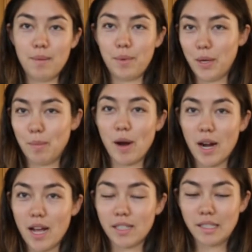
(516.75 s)
beauty
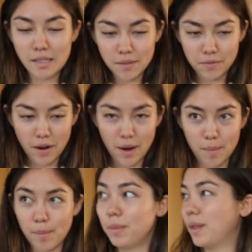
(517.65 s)
products
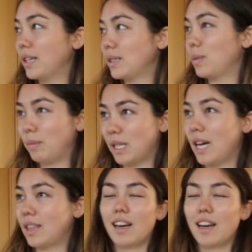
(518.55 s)
from this website.